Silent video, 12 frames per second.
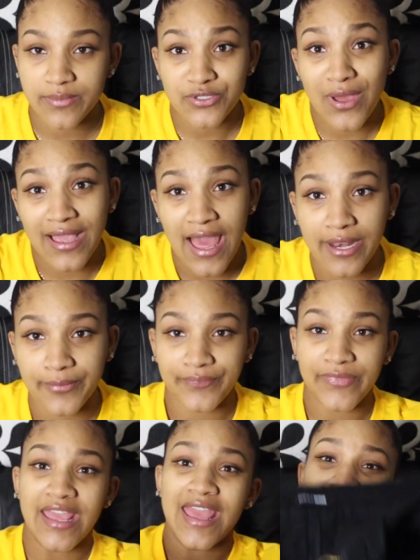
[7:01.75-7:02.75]
him. So I got him.
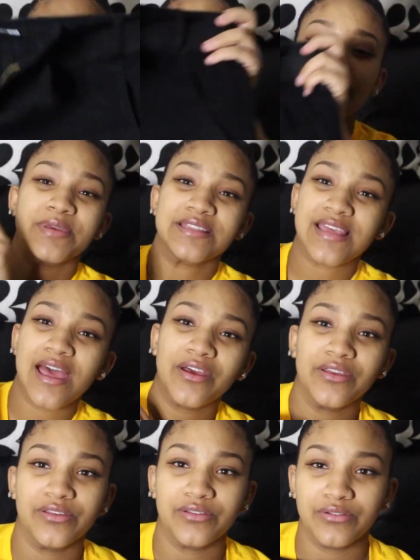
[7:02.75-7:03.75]
And let me
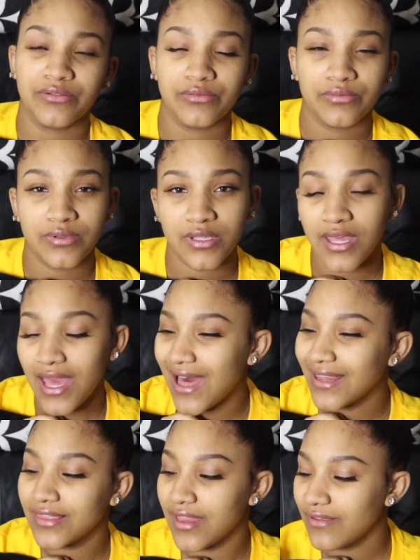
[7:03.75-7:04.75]
tell you,
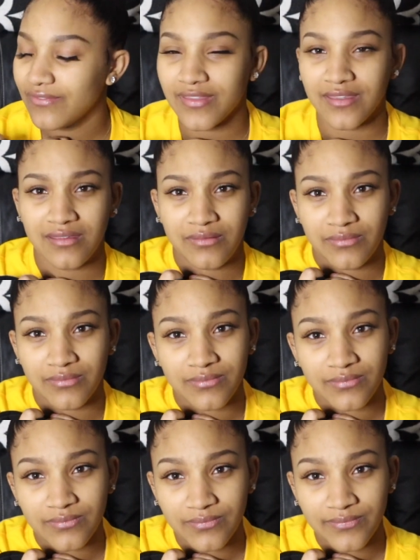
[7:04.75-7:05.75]
I love them.
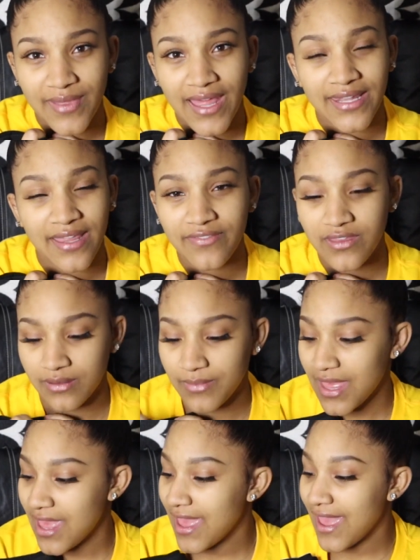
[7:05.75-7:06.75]
I love them.
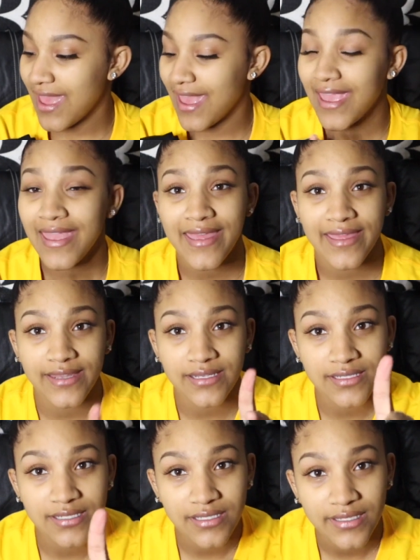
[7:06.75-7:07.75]

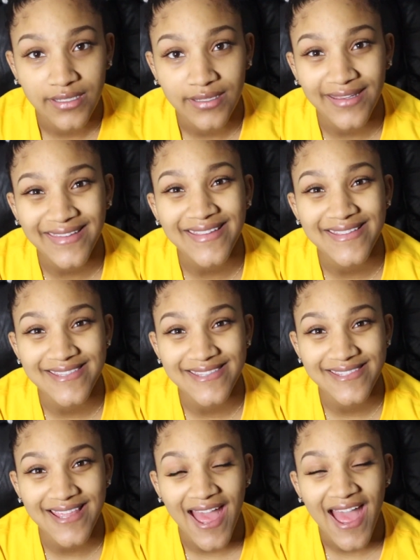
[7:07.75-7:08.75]
And look at
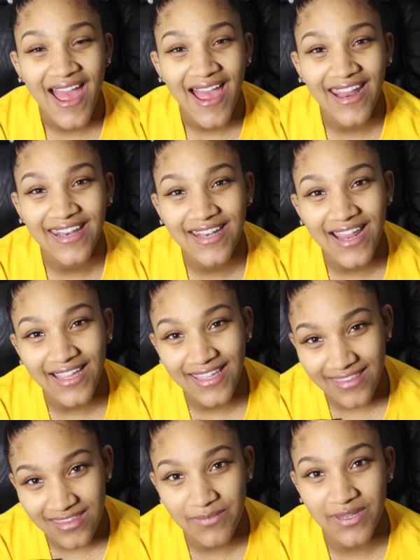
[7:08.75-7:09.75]
this. I did not
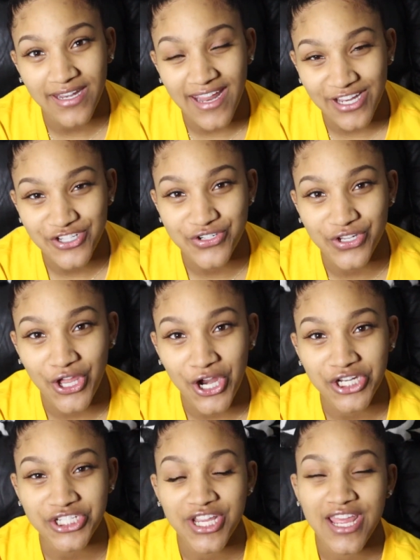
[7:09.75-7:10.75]
get them in an extra
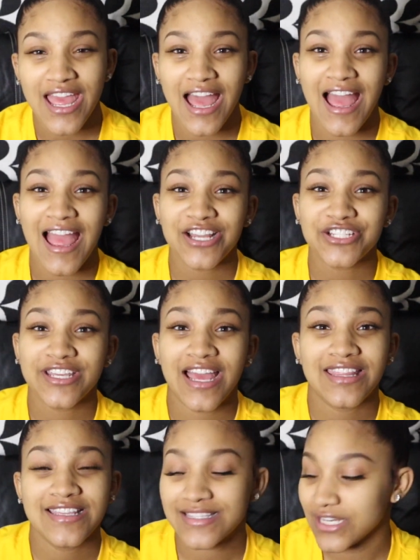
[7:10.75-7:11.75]
large. I actually
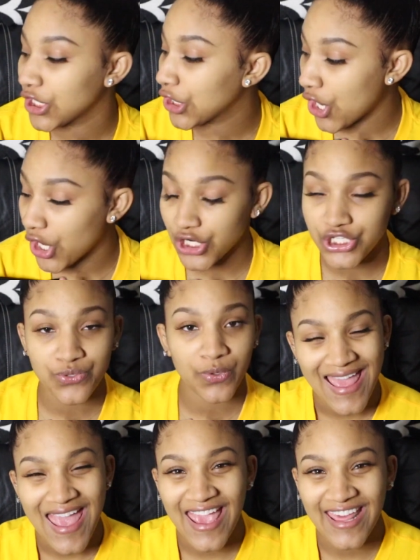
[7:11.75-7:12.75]
got these in a large.
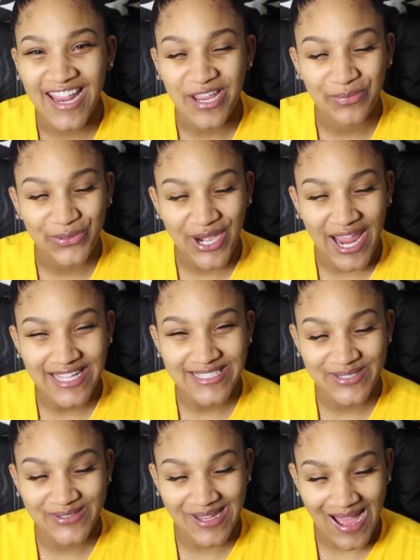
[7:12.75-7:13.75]
And I
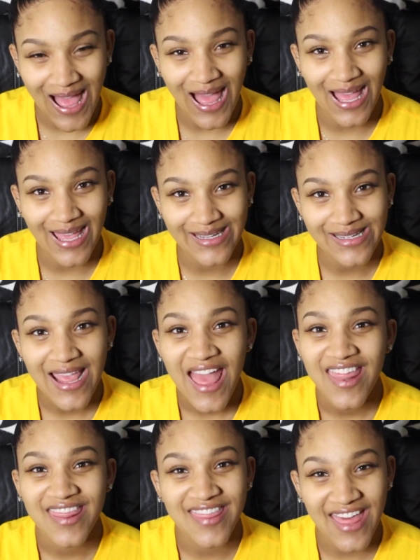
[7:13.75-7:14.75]
prayed to God
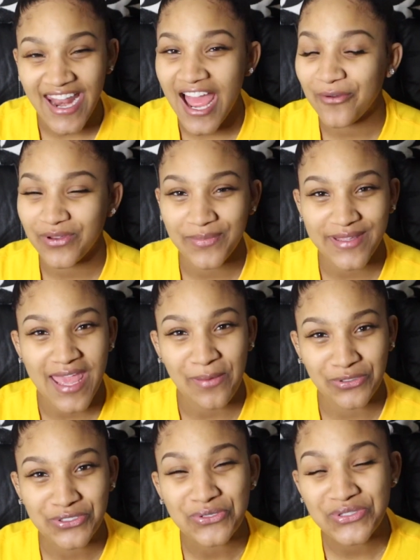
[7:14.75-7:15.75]
that I would be
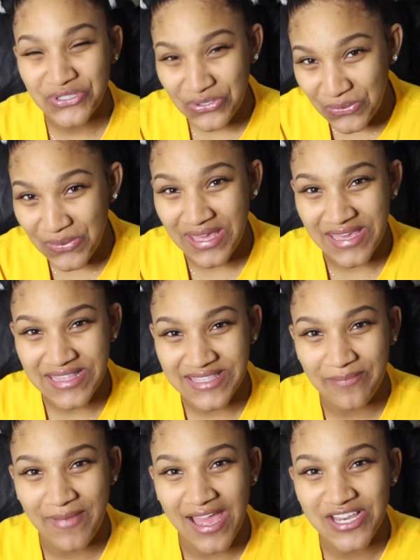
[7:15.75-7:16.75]
able to
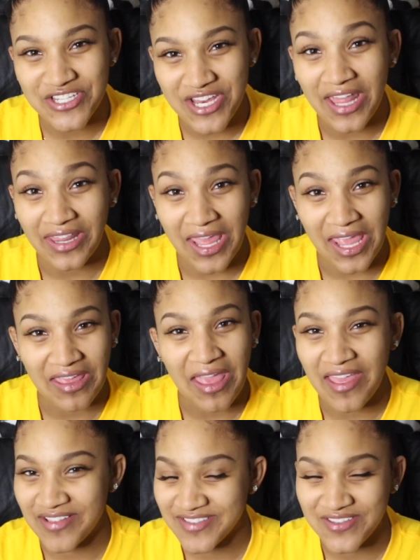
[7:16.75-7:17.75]
squeeze my jelly
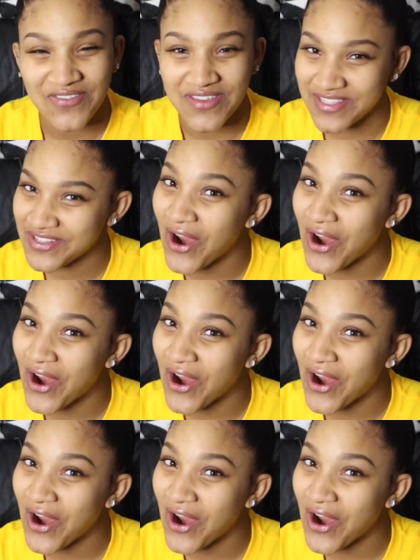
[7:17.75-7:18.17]
into these